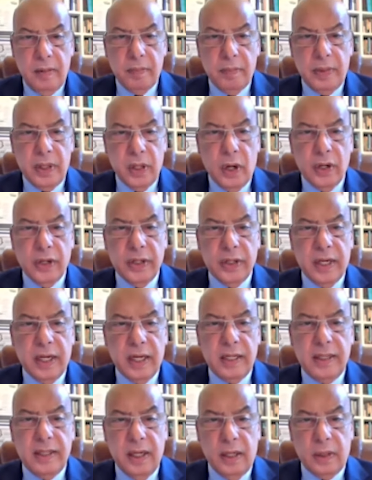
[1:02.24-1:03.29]
Beyond
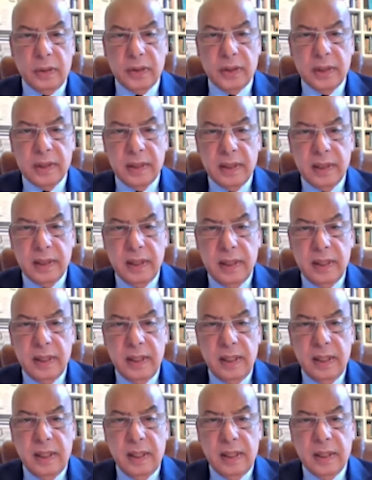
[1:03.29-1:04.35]
any doubt,
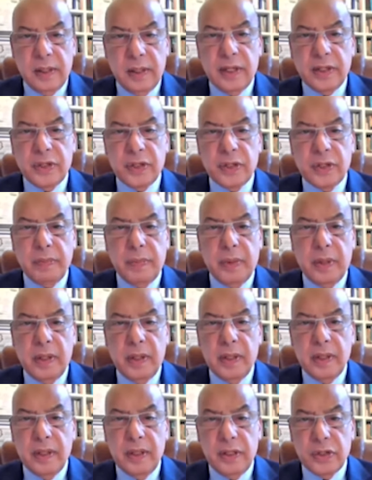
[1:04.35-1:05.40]
Lester
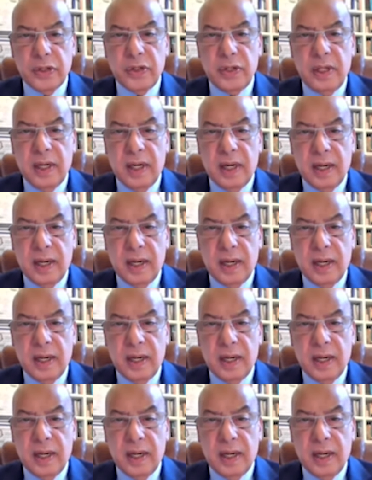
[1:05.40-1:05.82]
Byrd is the